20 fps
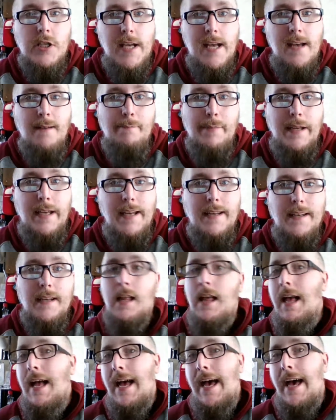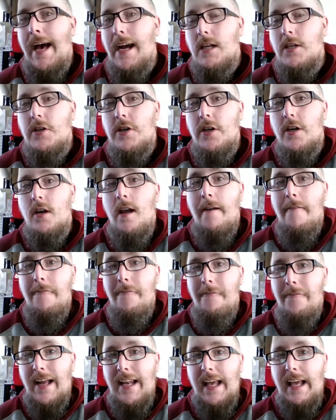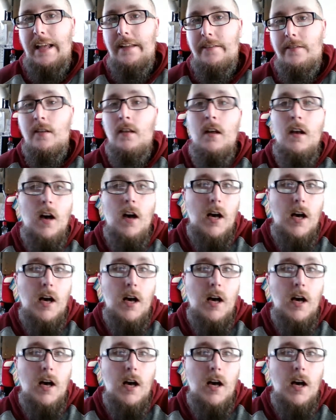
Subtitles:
champion Hector Venegas